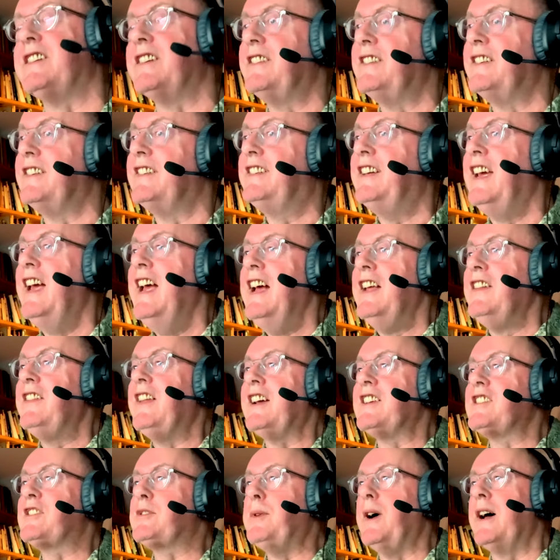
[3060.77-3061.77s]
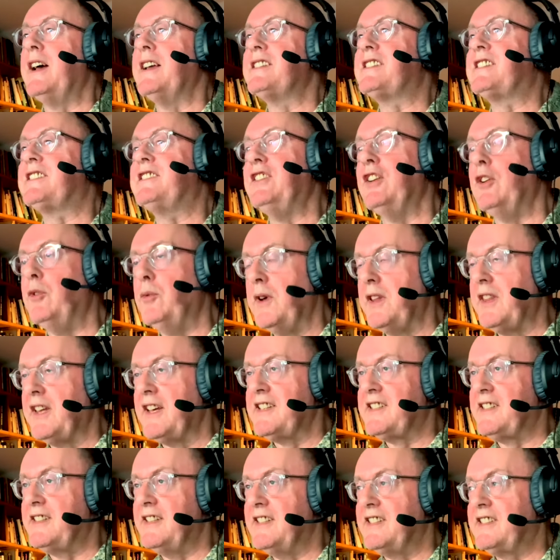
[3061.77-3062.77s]
and that's why it's still with
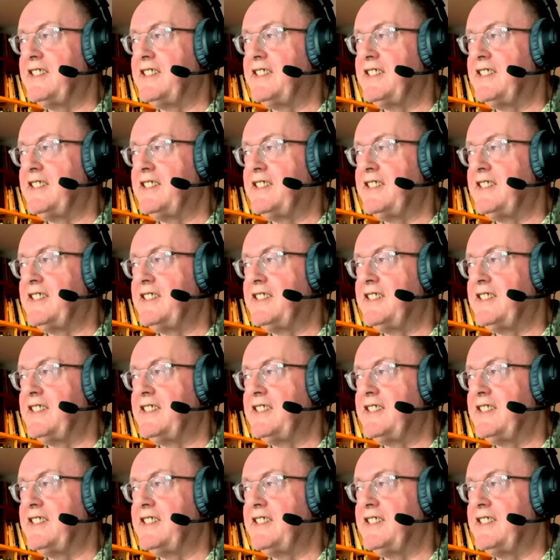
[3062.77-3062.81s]
us and